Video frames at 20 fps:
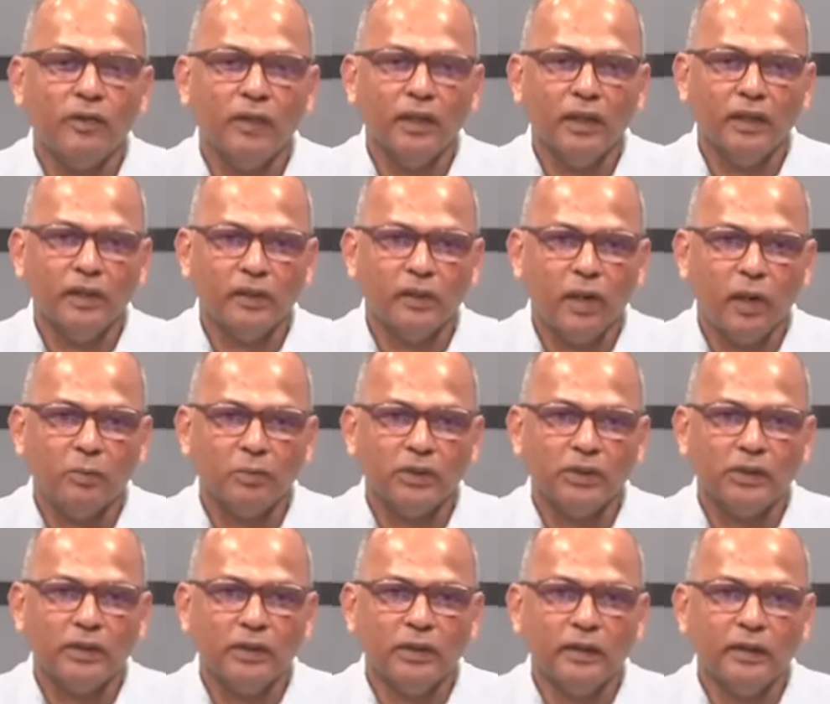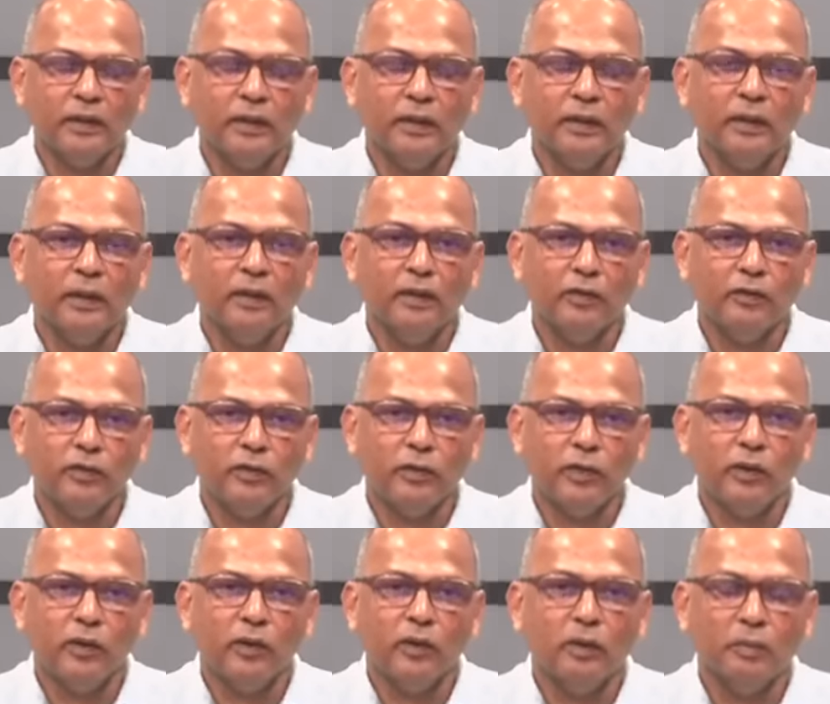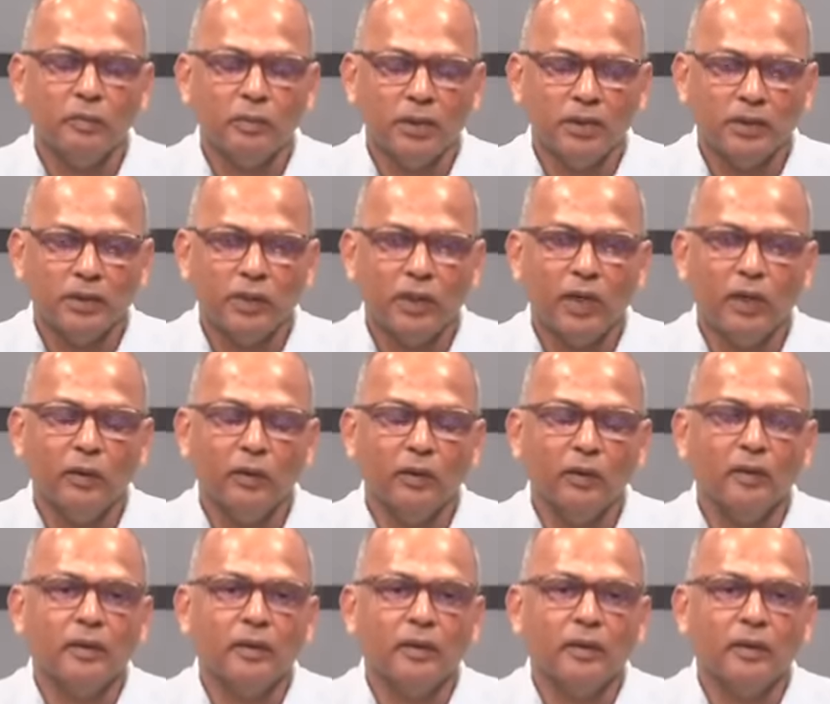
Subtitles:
the autopsy for Ms. Young.